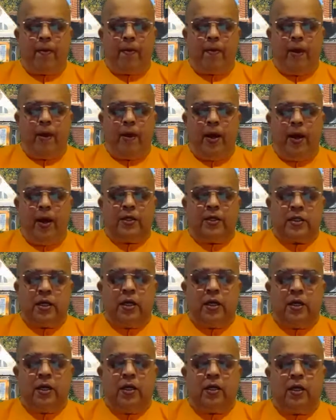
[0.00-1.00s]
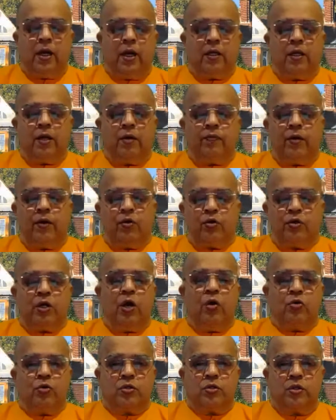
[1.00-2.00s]
and suddenly the other fellow
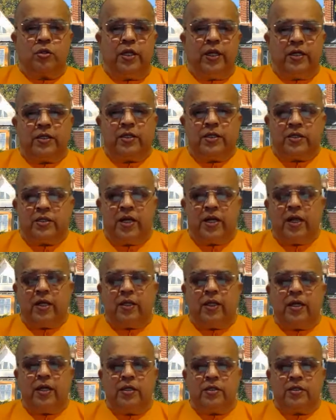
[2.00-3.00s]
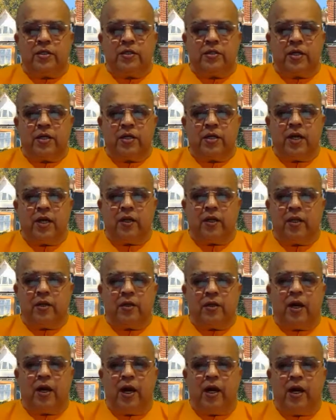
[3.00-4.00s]
shouts, there is a snake, there is a snake. Then the
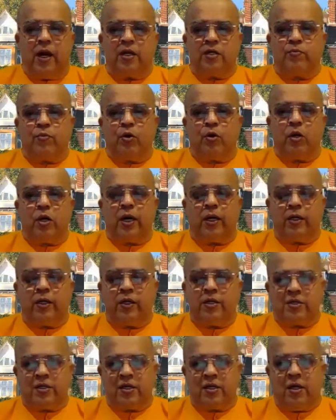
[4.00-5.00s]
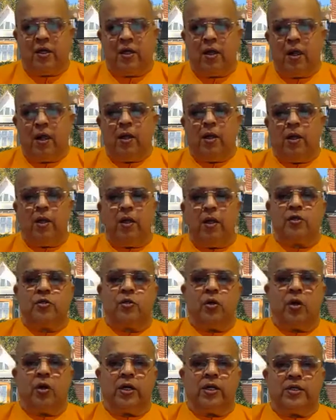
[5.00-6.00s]
light is brought and they see it's
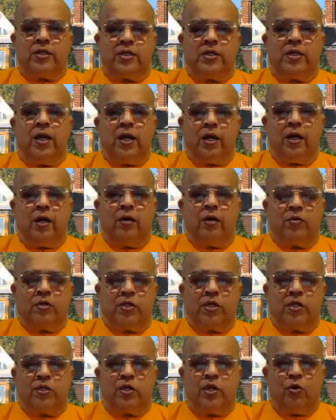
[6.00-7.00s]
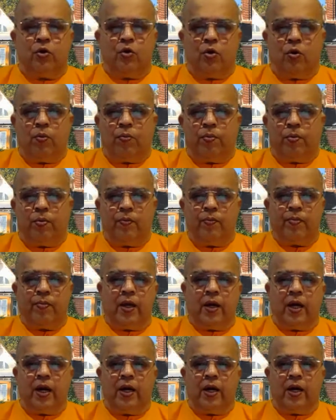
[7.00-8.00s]
not a snake, it was just a rope
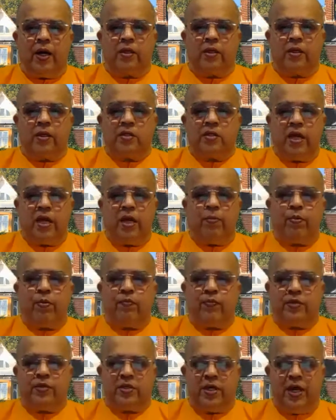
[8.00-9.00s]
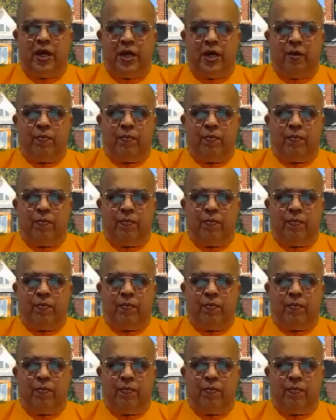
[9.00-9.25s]
that had the shape of a snake.